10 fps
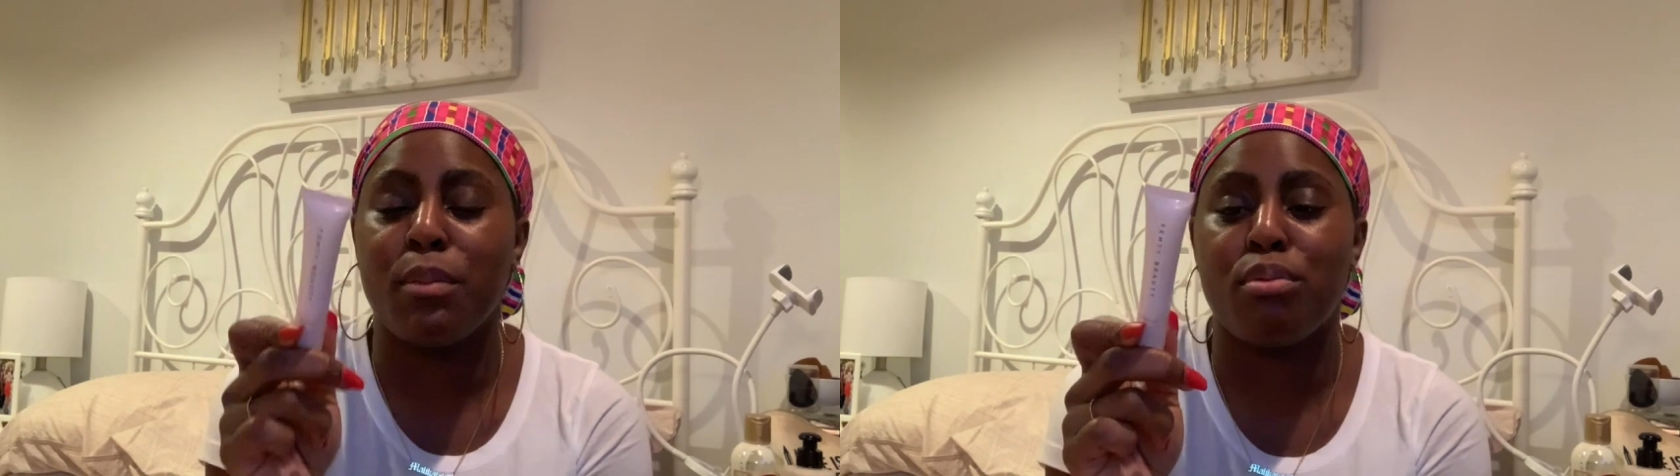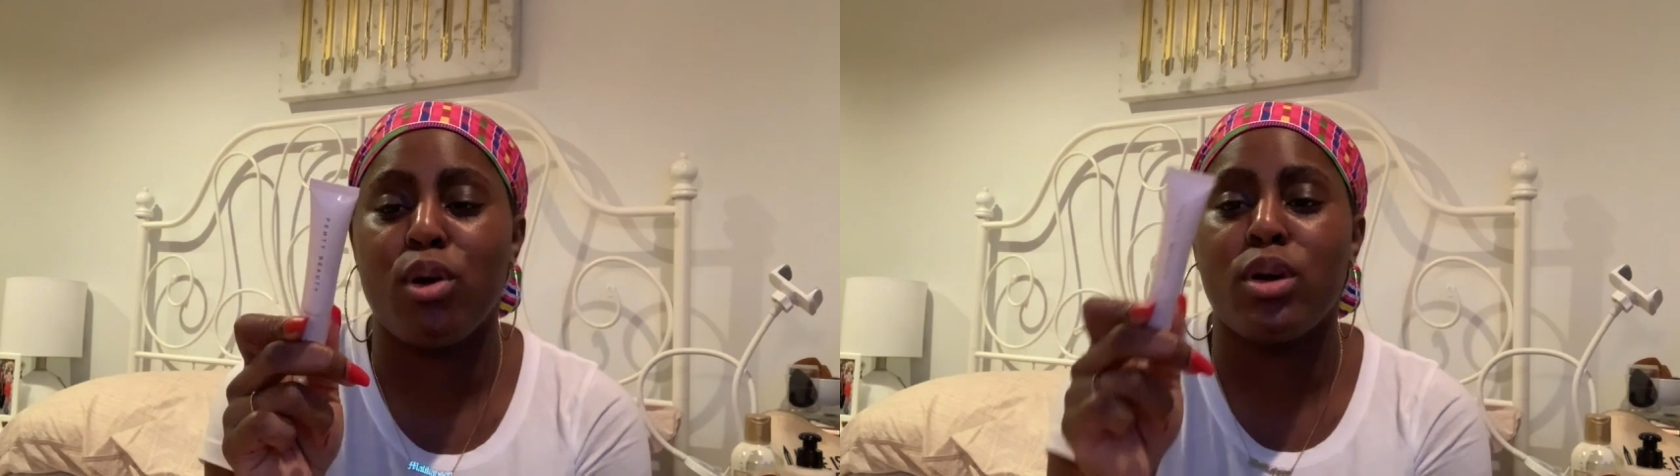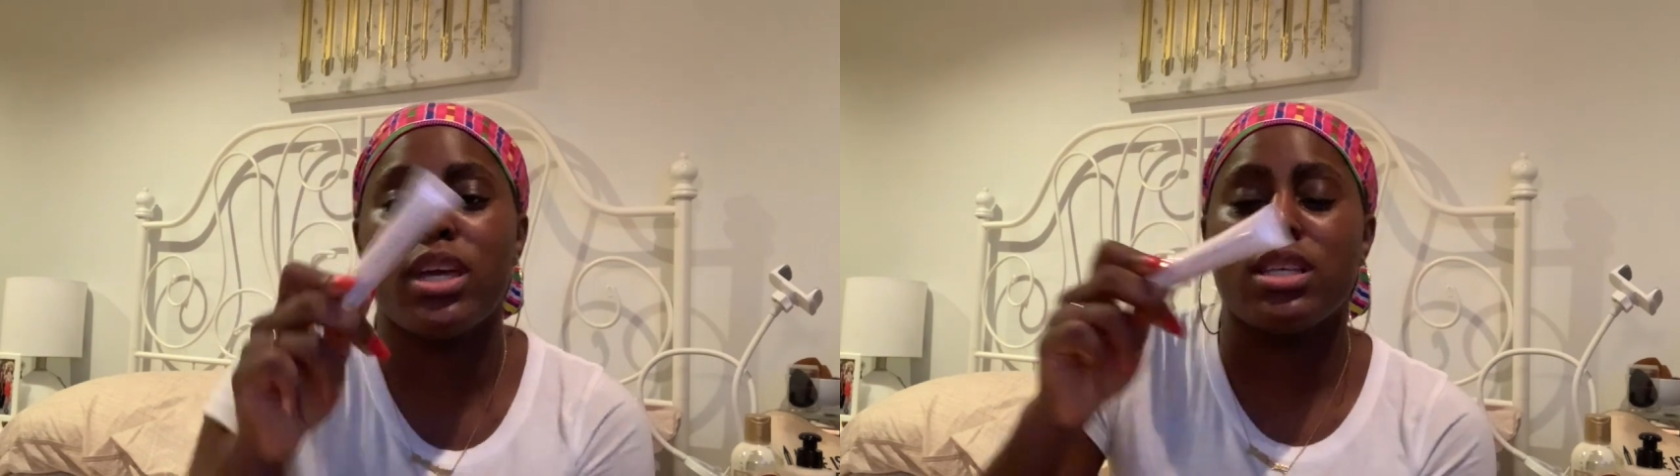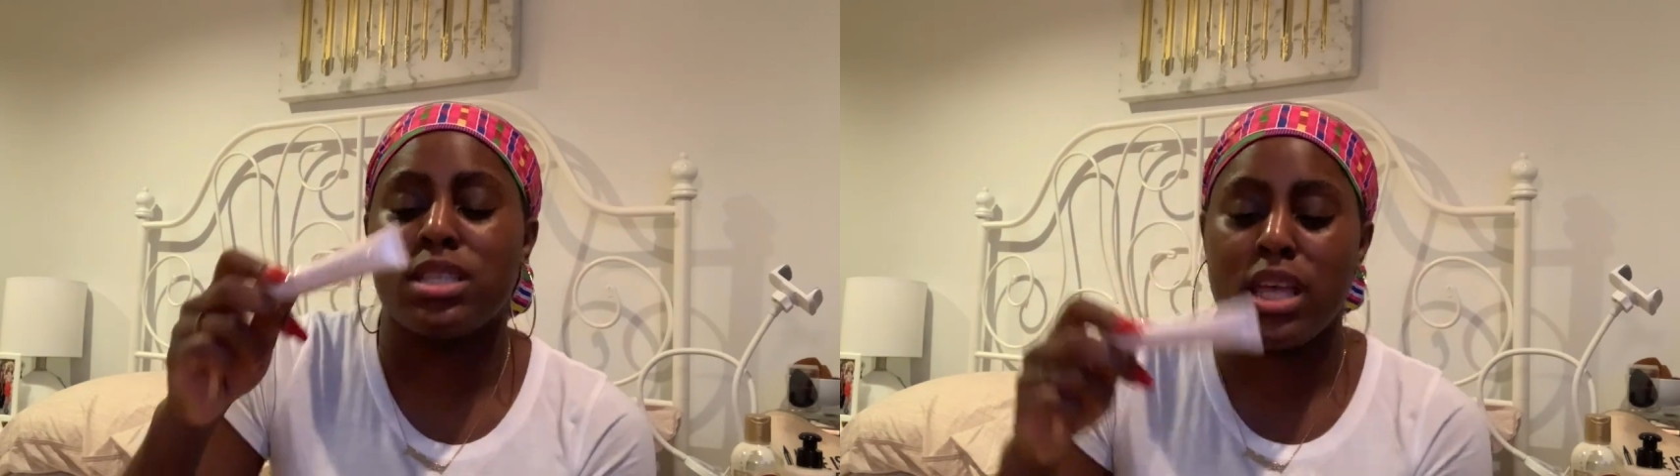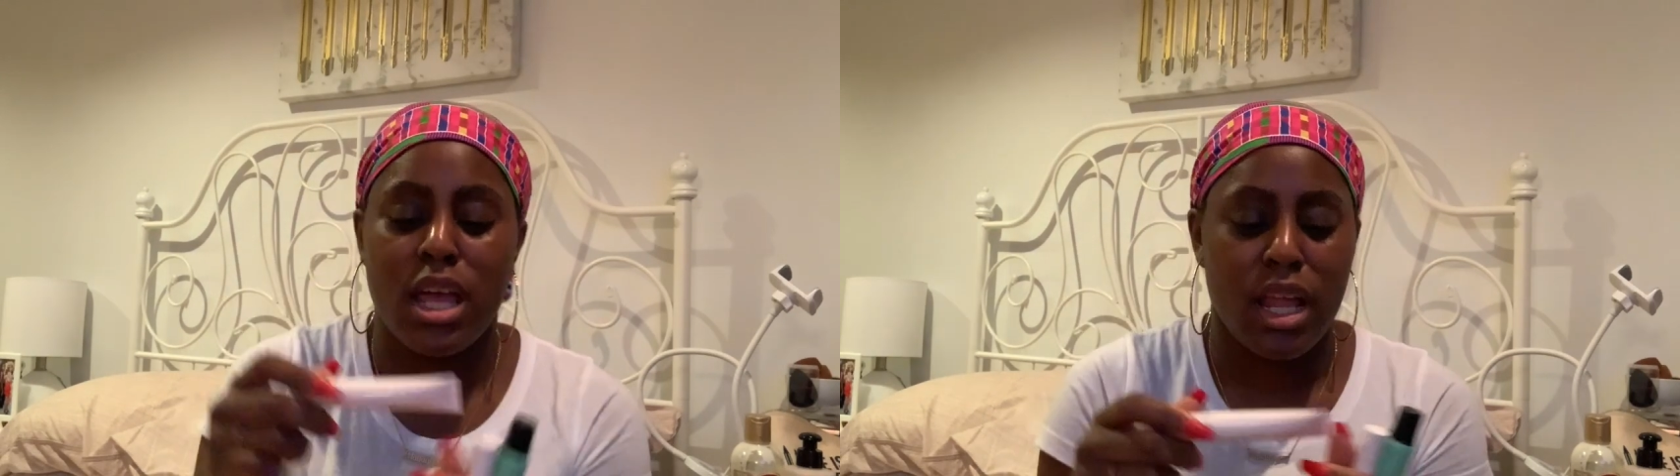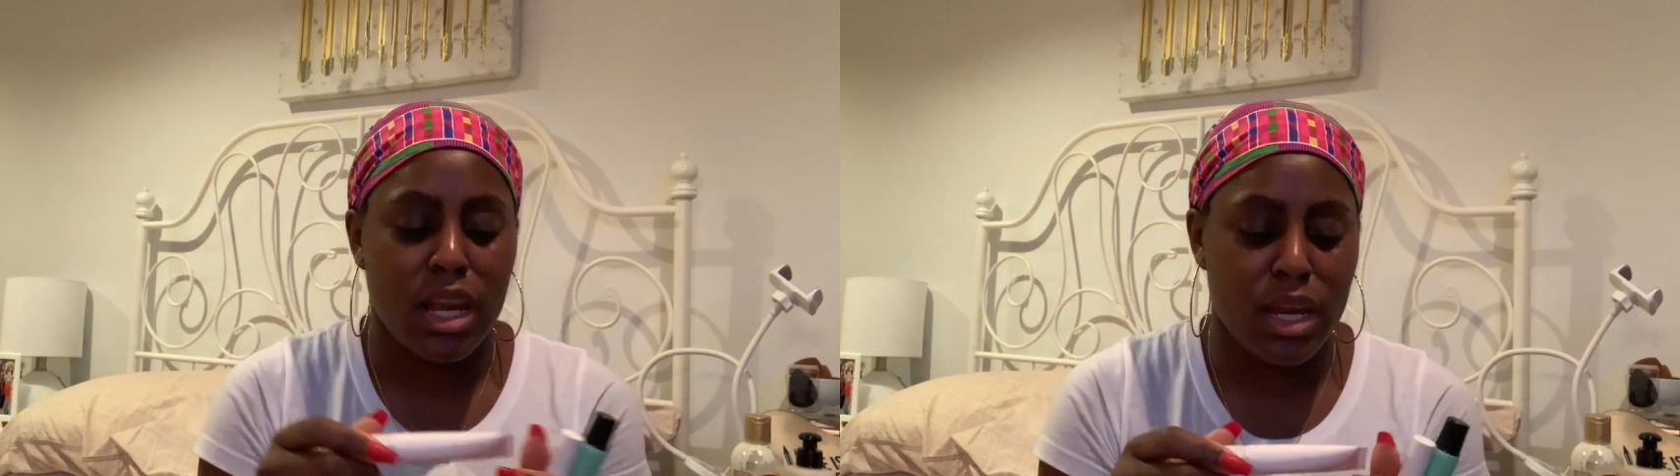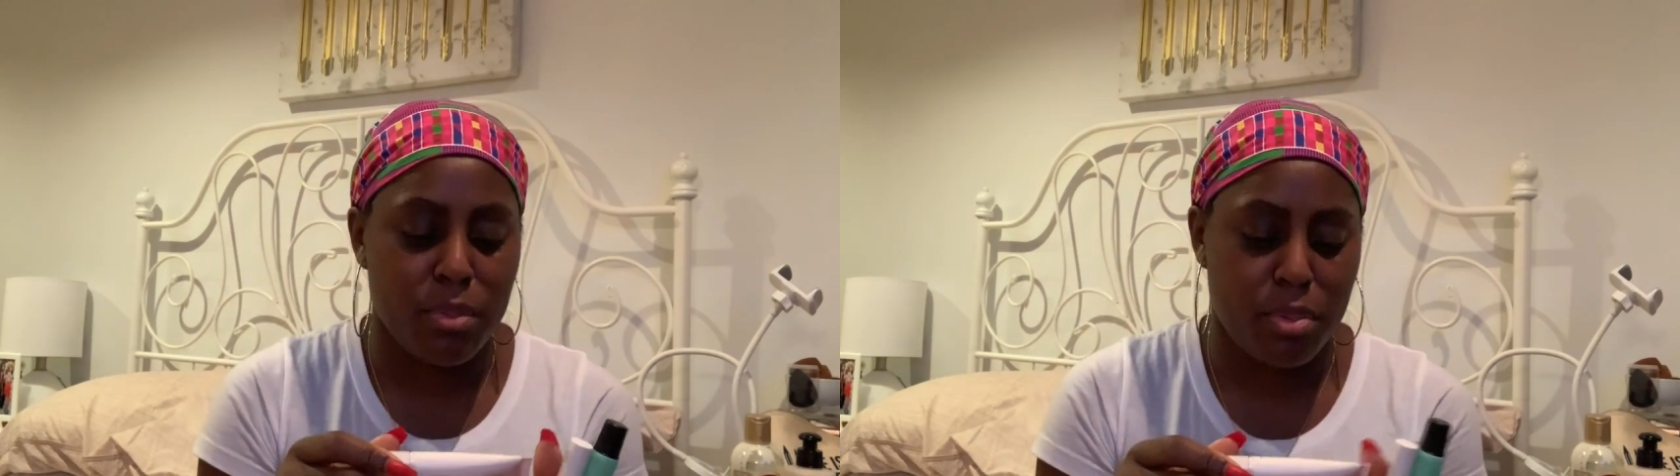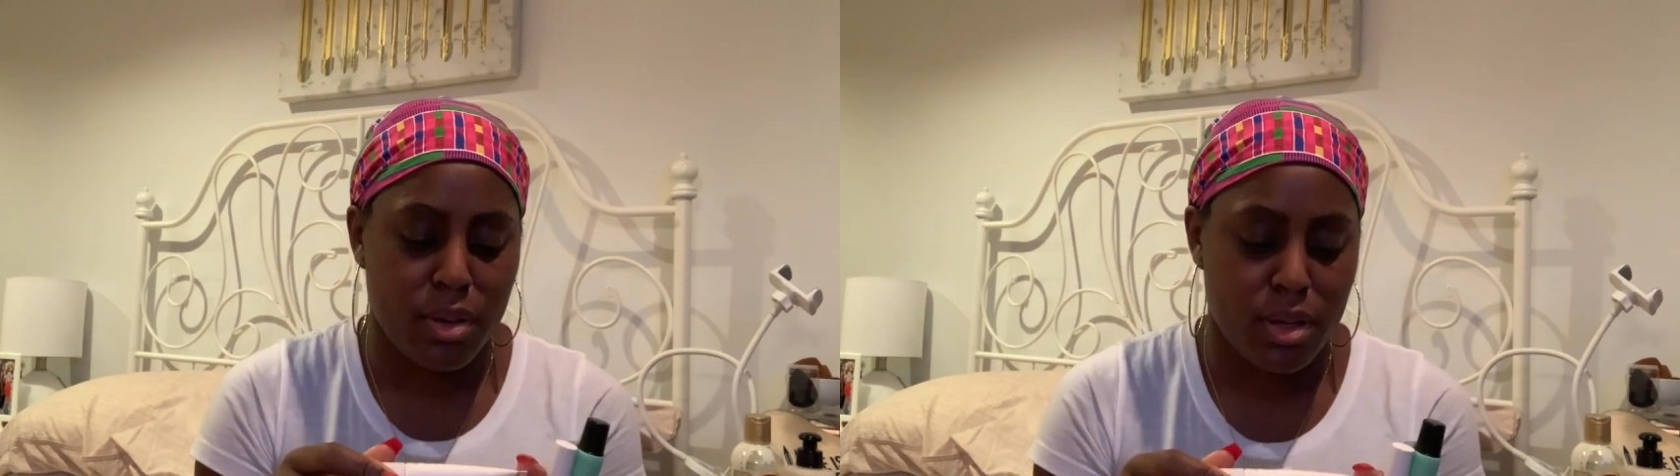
Pro Kiss Lip